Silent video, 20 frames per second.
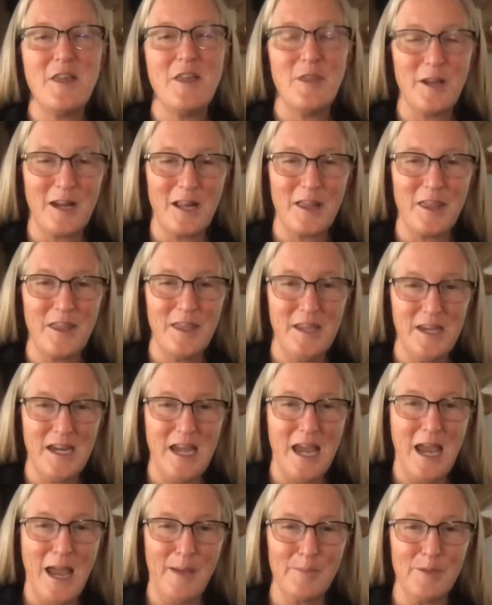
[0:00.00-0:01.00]
that I think
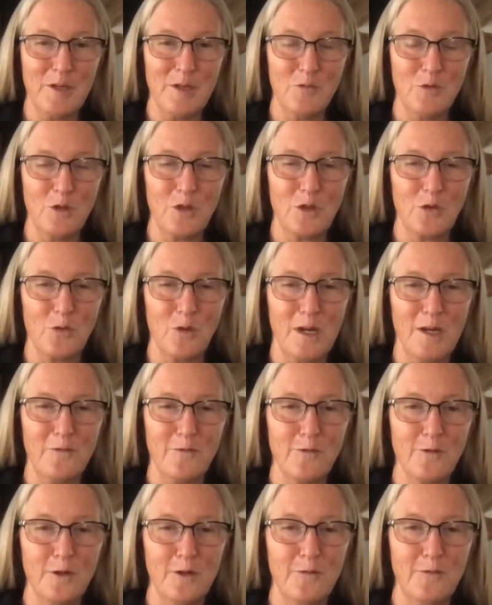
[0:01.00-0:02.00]
happened with
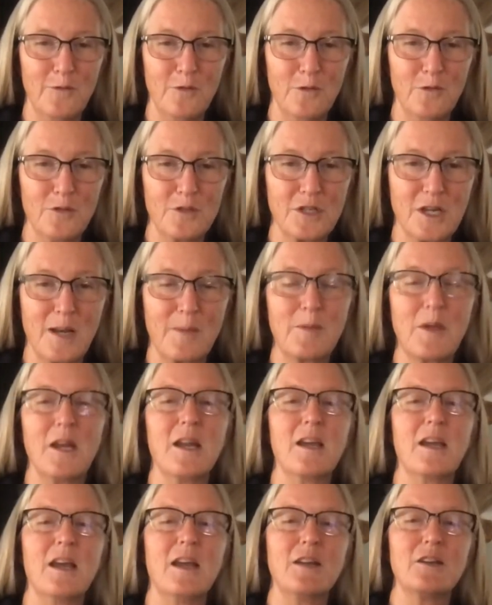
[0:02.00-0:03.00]
grain-free foods, and I'm going
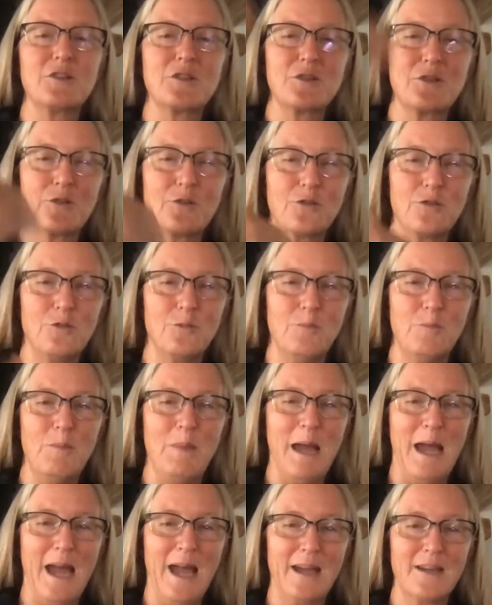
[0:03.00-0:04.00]
to kind of circle
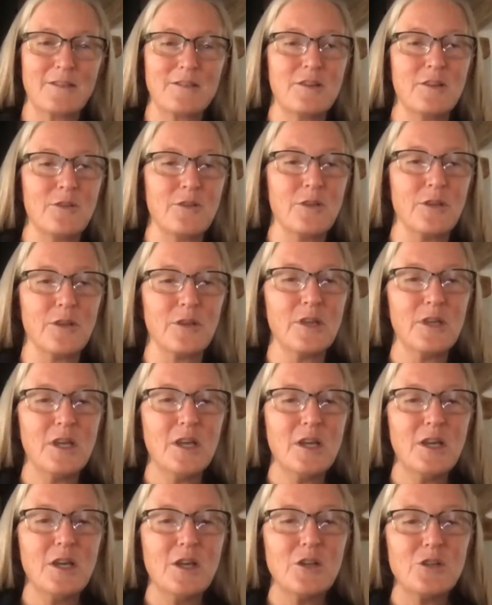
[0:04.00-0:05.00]
back to the
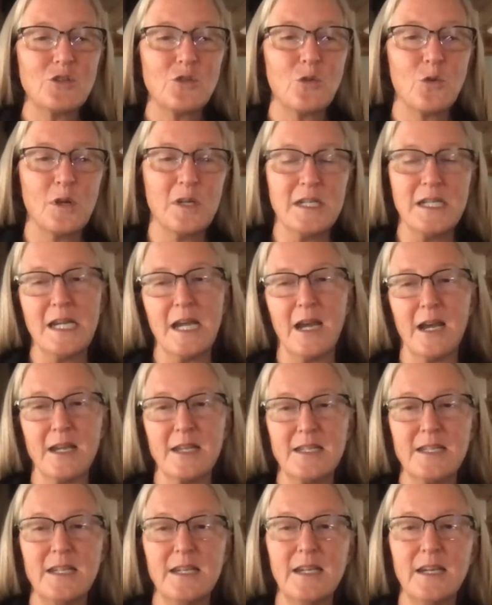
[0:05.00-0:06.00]
trendy
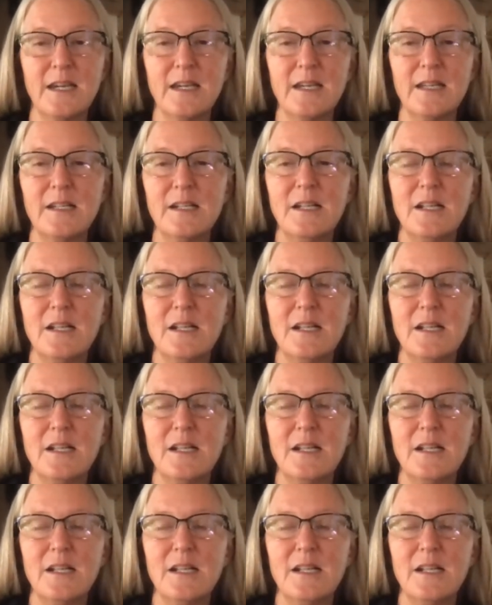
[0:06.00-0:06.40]
idea.